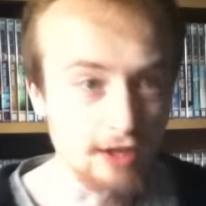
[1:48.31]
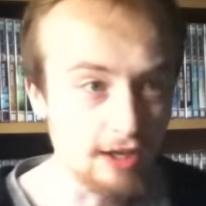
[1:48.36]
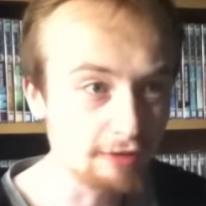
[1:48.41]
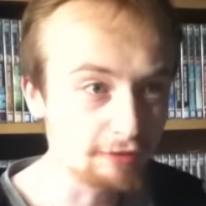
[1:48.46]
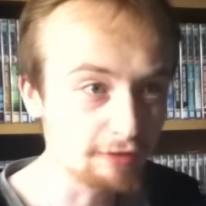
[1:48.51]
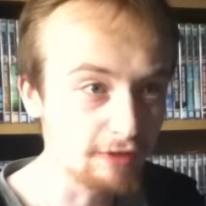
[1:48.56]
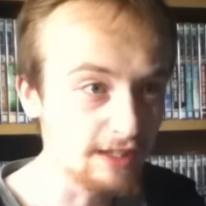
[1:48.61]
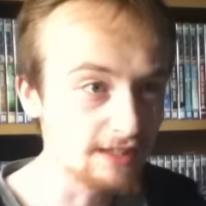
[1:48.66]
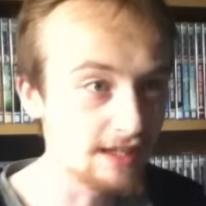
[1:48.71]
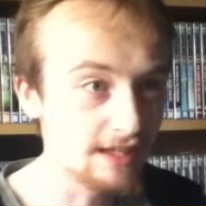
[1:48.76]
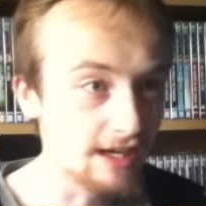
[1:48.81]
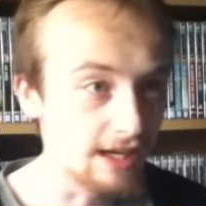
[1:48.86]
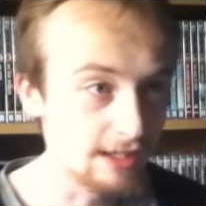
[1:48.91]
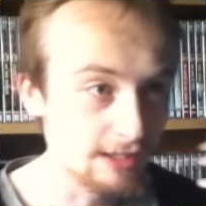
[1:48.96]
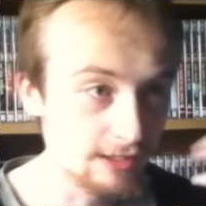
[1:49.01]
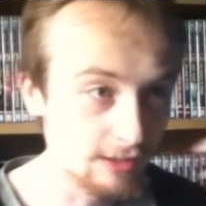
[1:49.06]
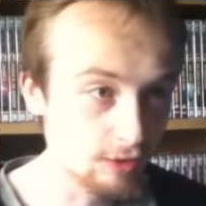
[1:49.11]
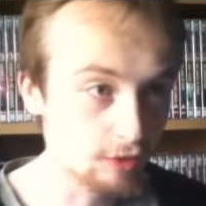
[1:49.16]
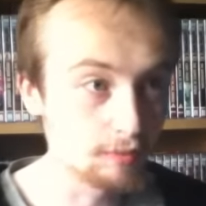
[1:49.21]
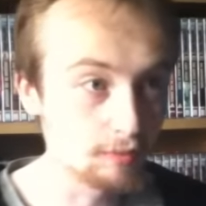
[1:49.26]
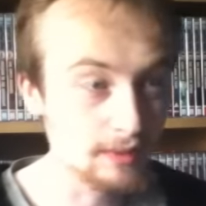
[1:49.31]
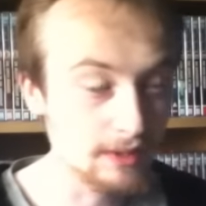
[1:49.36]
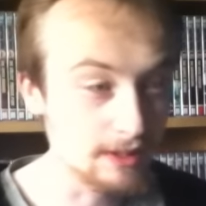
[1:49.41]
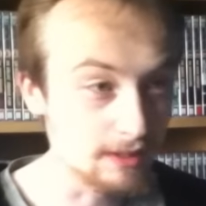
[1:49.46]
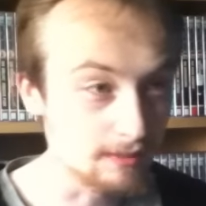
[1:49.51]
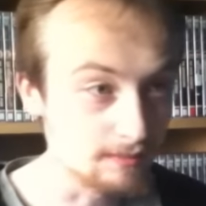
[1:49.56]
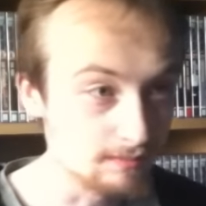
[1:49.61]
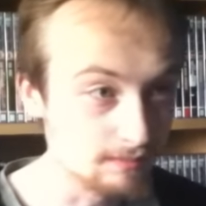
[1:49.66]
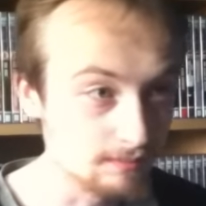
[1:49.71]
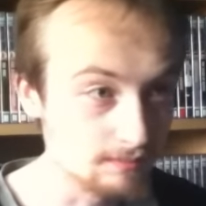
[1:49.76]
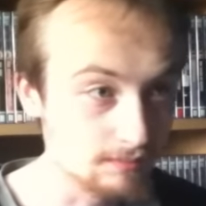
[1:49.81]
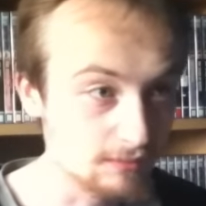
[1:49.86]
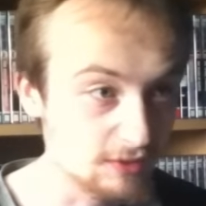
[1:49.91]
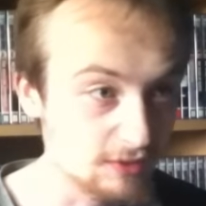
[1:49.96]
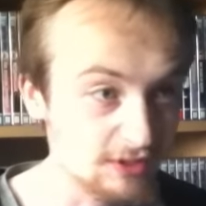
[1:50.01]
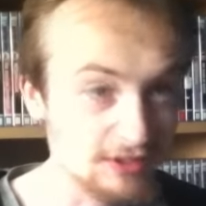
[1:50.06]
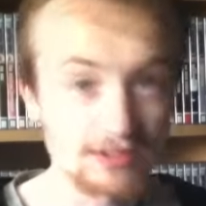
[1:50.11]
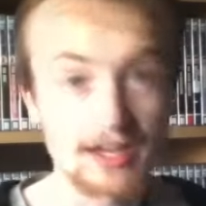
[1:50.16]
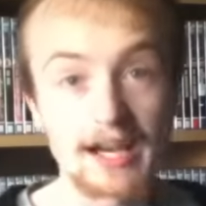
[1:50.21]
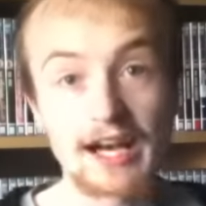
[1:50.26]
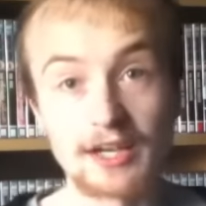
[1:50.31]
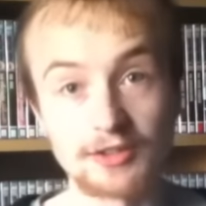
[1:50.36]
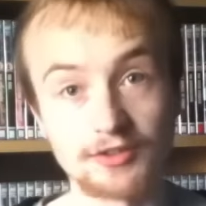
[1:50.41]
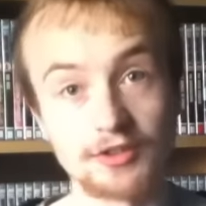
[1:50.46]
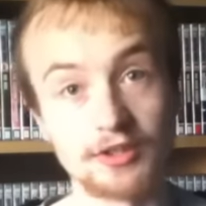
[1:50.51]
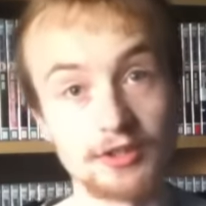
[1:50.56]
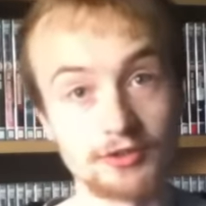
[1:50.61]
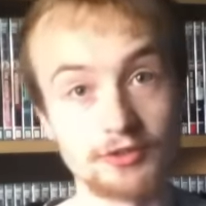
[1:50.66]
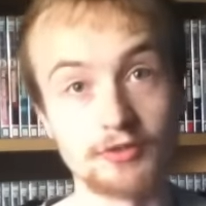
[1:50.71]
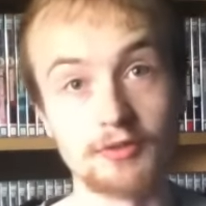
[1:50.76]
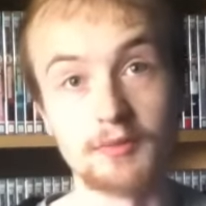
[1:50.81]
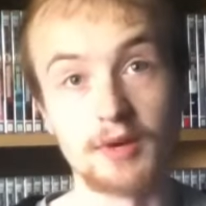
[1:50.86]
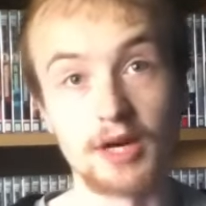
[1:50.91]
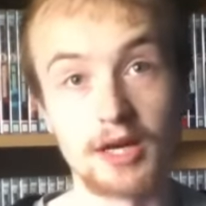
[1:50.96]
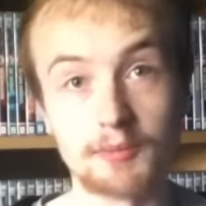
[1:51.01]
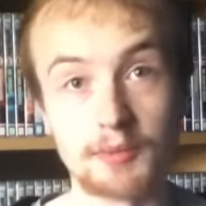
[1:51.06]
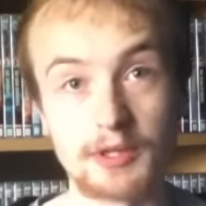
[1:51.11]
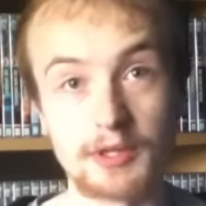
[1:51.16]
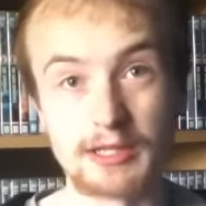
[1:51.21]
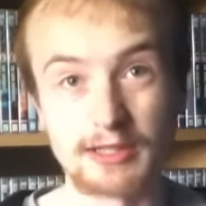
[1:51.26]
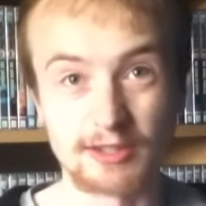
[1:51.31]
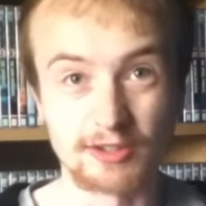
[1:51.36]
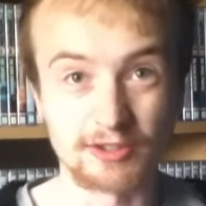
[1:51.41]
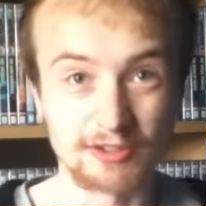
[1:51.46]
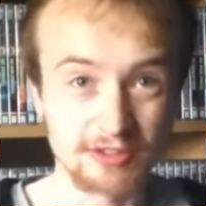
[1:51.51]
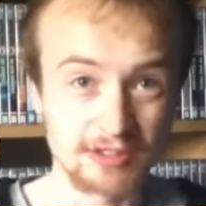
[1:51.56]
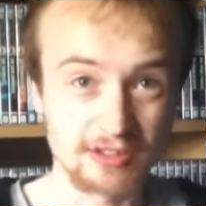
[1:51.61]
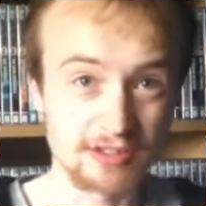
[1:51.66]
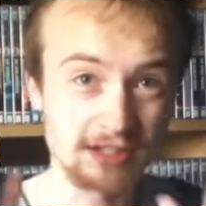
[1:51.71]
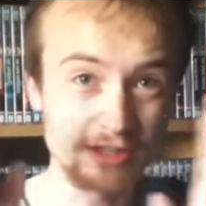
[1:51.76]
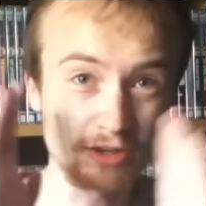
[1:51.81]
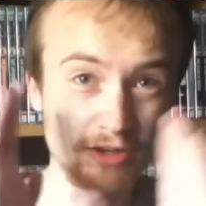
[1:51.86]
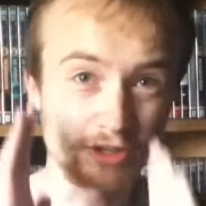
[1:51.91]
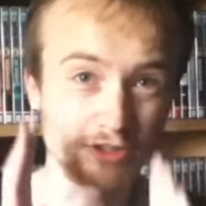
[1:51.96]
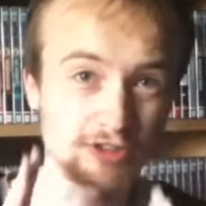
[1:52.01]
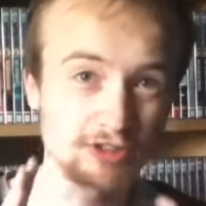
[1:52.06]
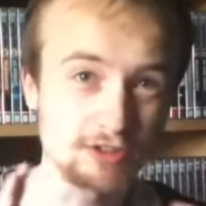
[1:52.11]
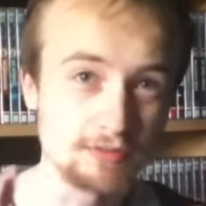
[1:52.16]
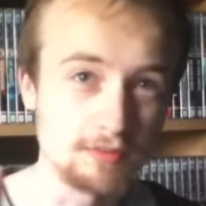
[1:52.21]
And I find that a little bit sad, I do, in my opinion, because there are